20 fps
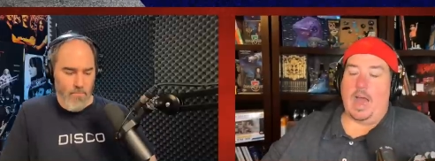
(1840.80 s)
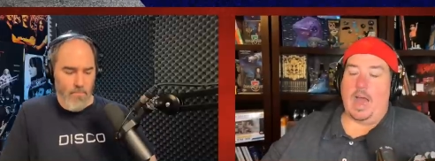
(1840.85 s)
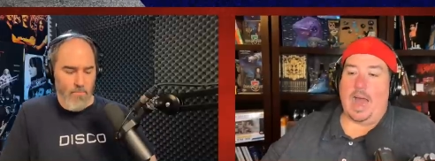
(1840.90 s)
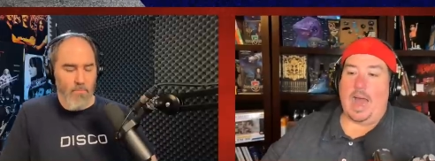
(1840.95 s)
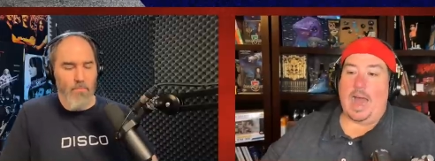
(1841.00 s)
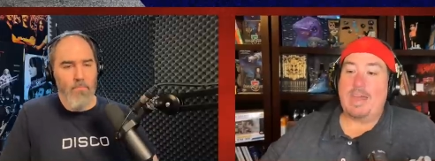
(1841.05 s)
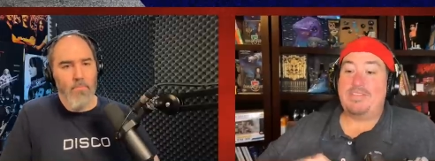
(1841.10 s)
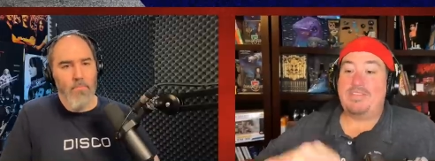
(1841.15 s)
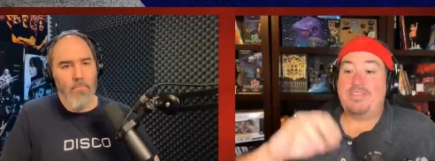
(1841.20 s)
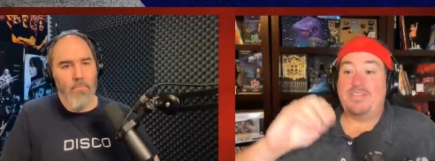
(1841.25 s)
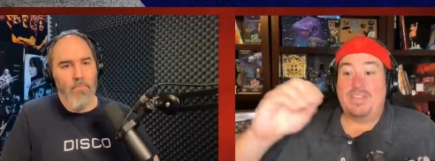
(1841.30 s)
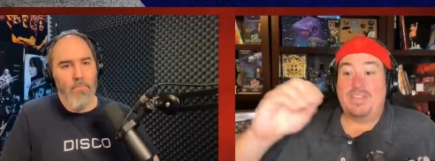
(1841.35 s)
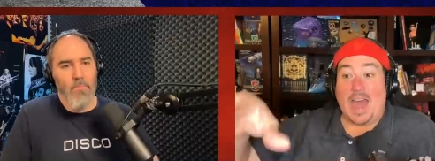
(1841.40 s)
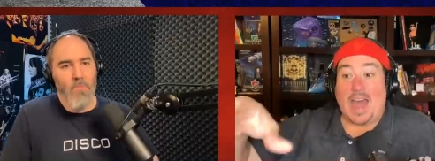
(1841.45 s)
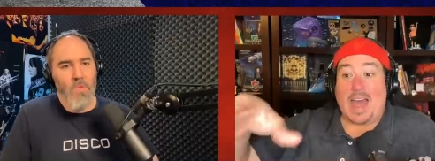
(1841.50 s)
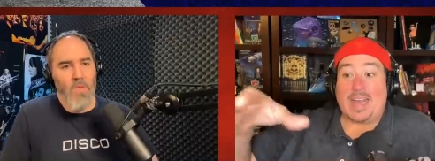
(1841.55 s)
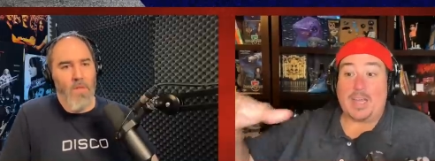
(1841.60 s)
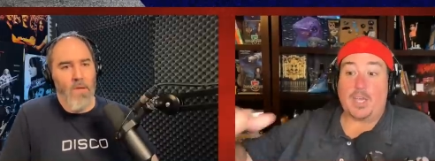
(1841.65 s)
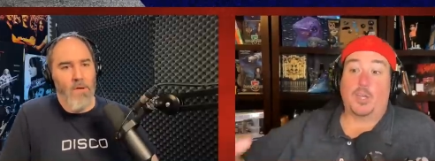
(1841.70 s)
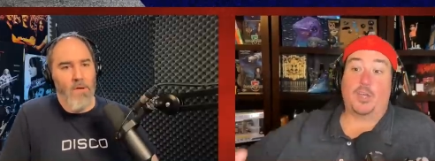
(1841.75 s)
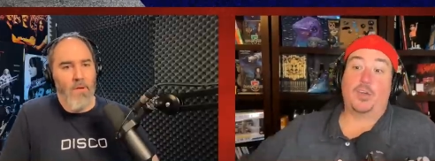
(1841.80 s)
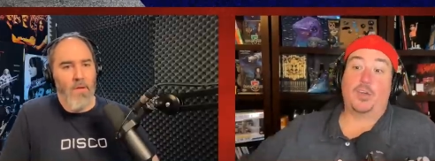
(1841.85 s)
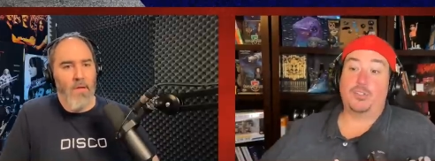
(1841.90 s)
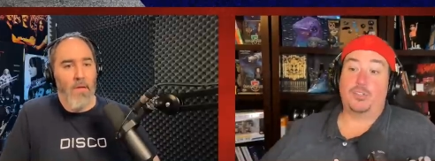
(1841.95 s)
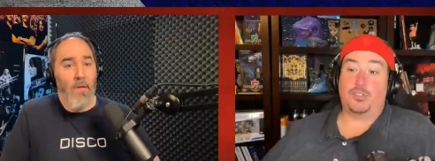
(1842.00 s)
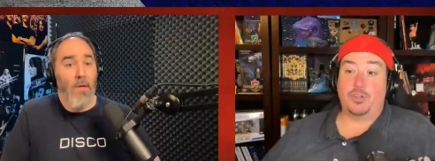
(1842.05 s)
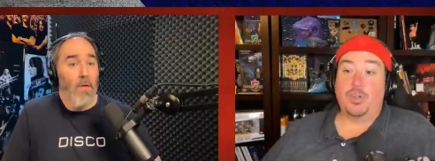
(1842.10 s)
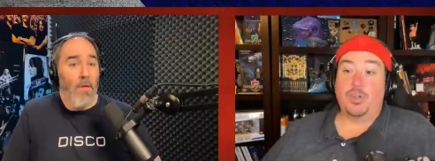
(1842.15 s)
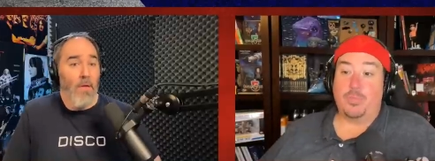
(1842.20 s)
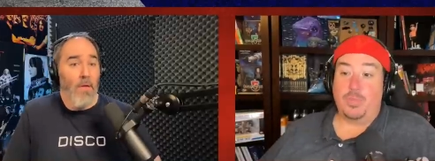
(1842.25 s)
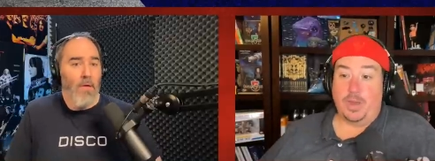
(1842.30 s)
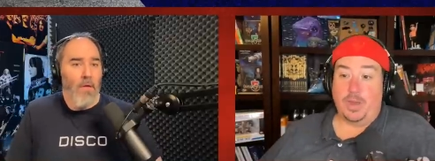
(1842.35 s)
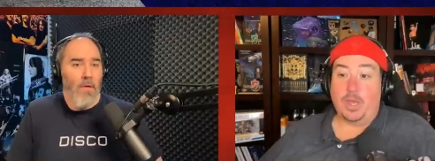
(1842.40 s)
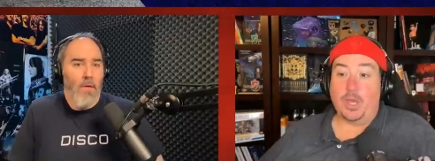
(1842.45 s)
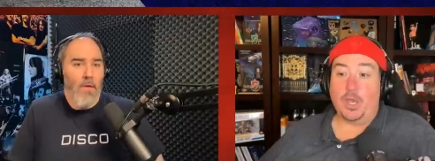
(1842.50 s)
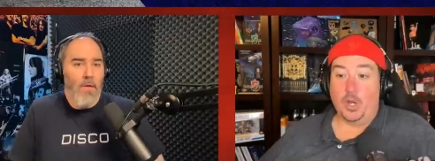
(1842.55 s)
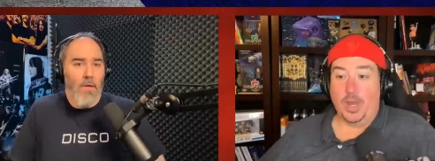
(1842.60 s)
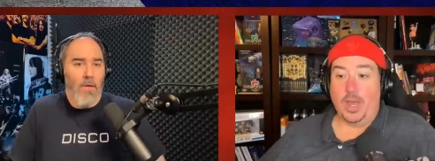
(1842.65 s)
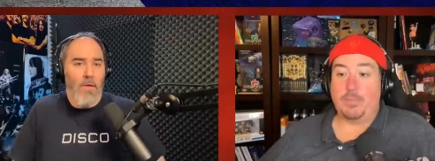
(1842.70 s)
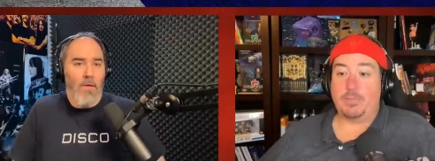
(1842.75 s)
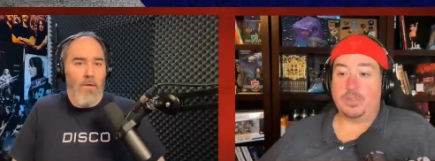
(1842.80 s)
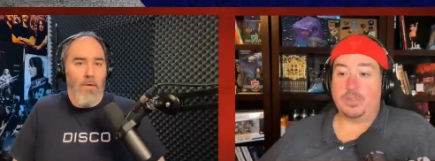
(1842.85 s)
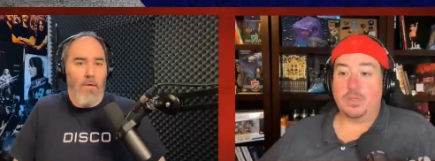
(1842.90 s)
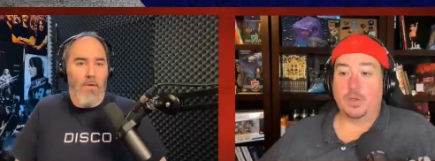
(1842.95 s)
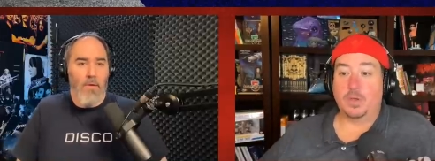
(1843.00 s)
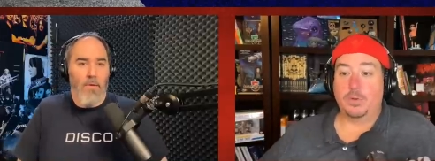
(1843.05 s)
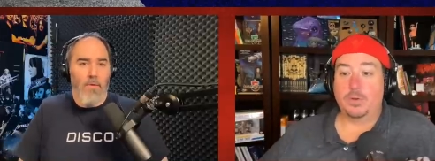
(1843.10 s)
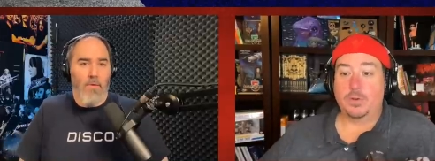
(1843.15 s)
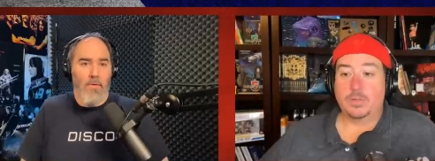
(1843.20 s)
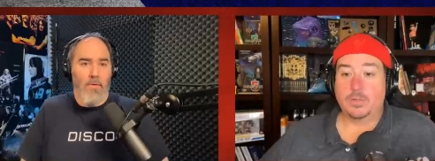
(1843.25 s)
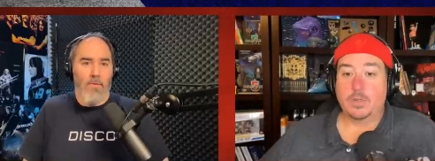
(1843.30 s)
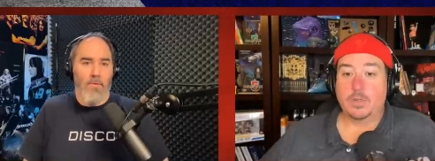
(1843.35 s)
Speaker 1: I, that could, should have been a good episode.